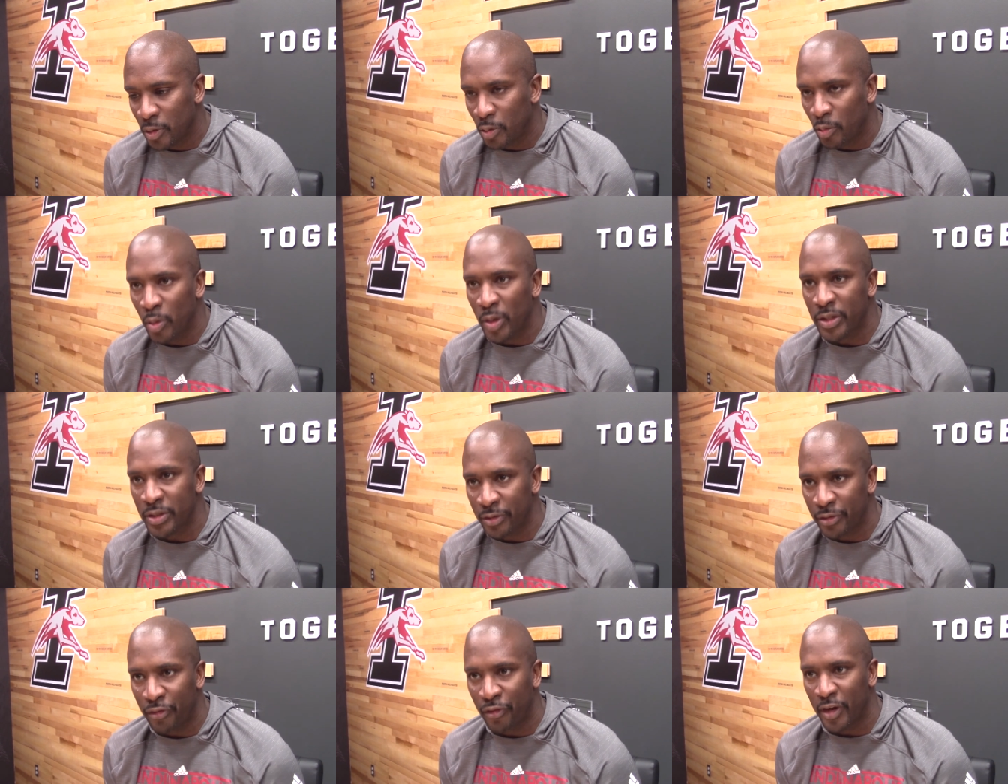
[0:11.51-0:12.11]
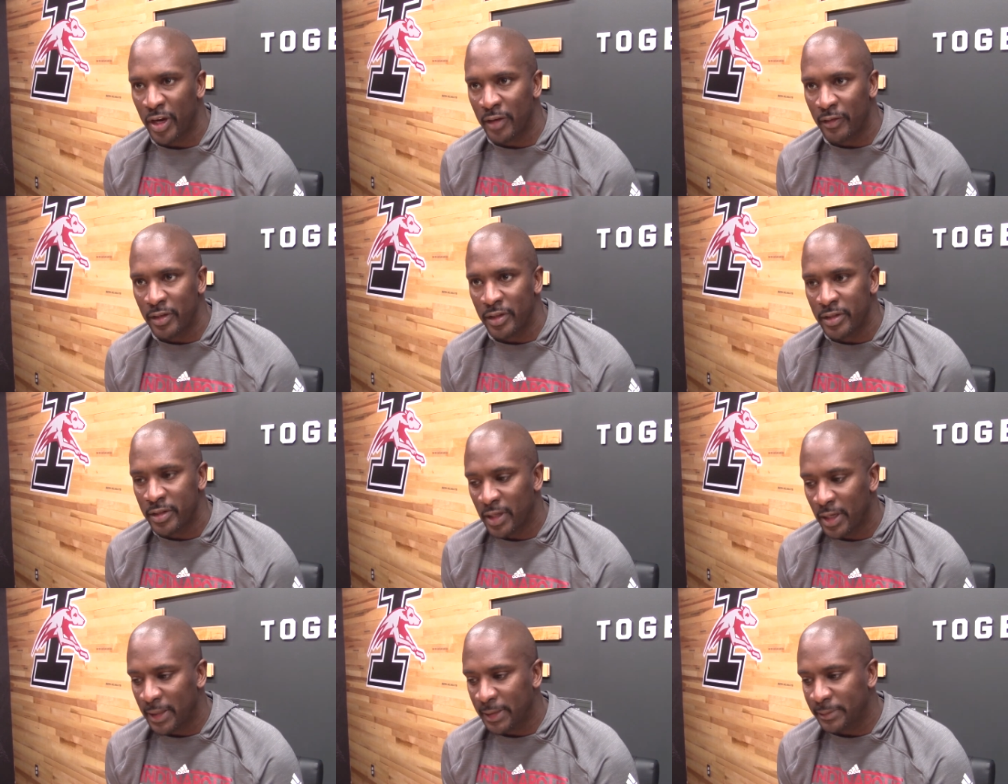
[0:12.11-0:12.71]
what's in front of
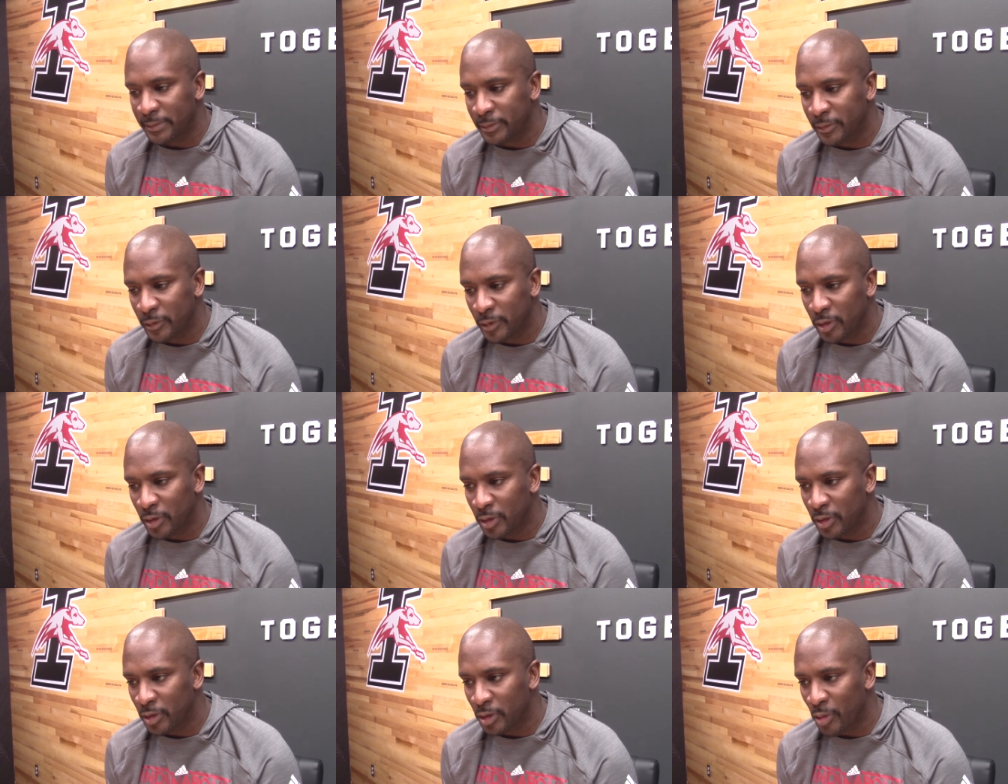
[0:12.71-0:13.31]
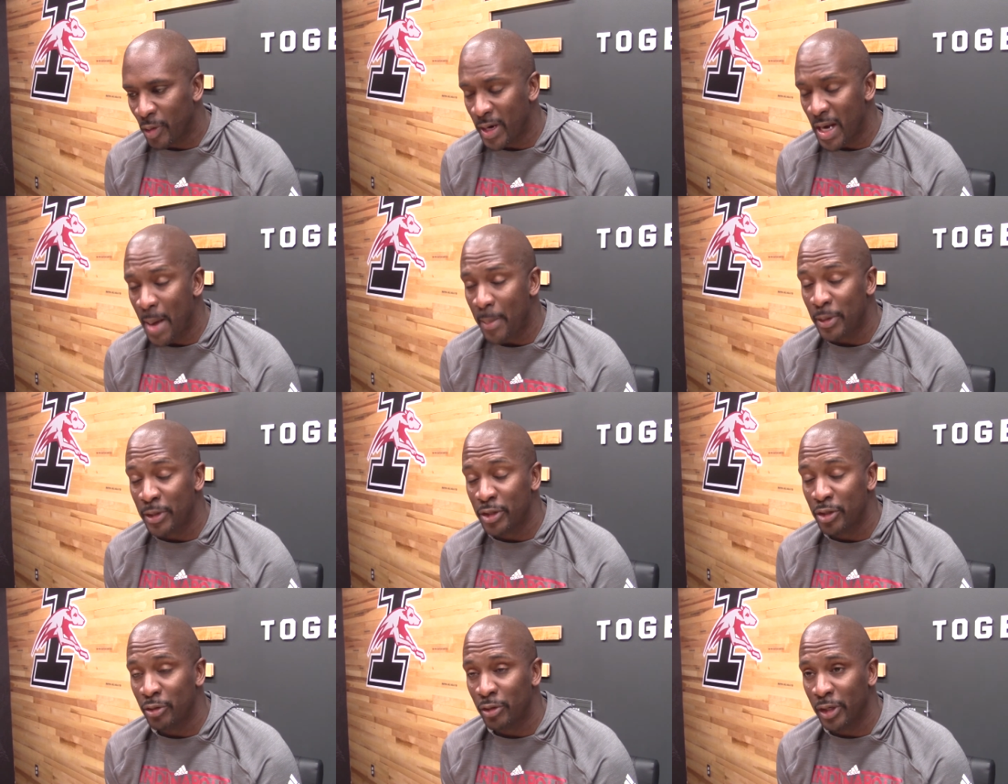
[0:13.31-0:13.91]
us. Um, great
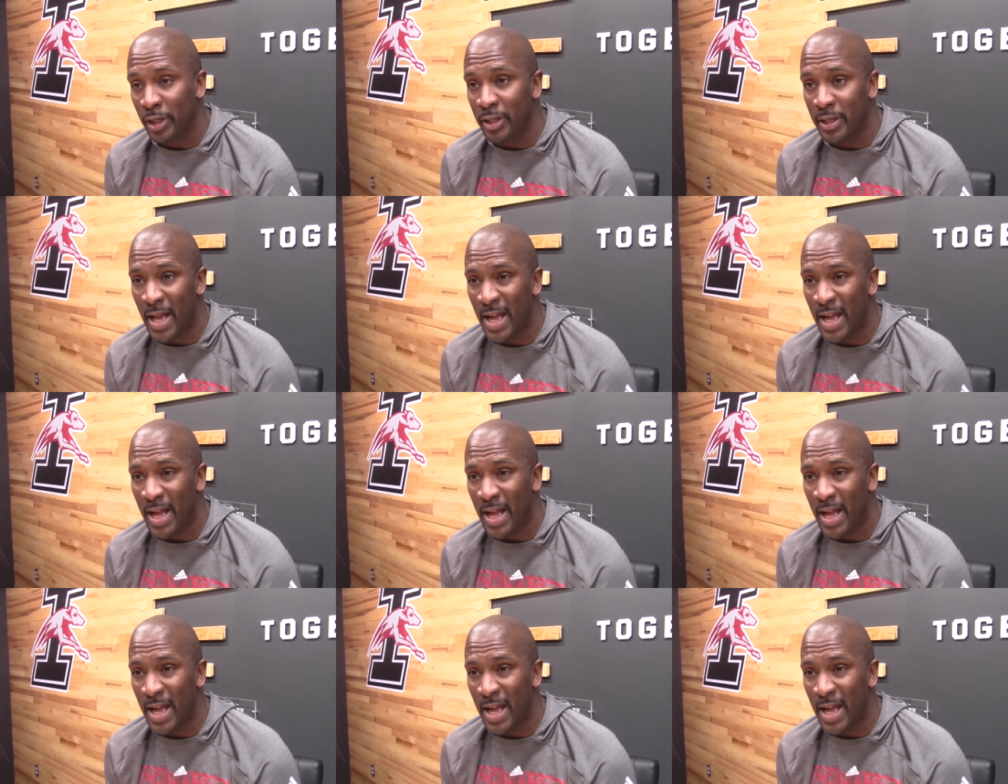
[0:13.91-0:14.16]
opportunity,